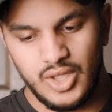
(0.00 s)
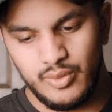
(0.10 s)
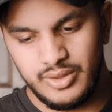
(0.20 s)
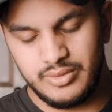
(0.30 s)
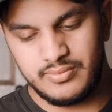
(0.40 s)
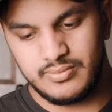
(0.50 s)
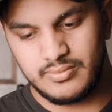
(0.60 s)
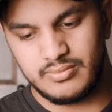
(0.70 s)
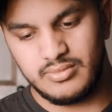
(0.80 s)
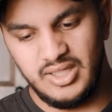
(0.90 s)
I would
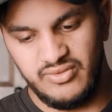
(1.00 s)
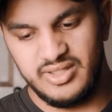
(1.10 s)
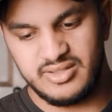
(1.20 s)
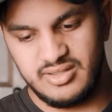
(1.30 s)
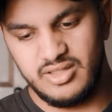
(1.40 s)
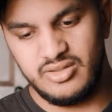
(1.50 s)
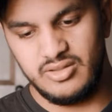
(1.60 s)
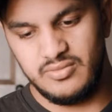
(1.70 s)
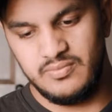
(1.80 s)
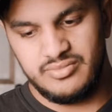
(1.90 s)
give this
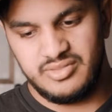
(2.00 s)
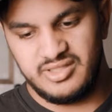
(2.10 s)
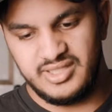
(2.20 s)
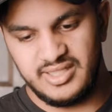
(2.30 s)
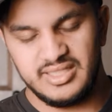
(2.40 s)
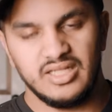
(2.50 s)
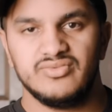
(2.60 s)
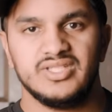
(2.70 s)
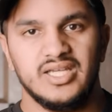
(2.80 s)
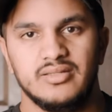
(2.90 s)
another 6 out
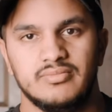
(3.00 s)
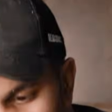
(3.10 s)
of 10.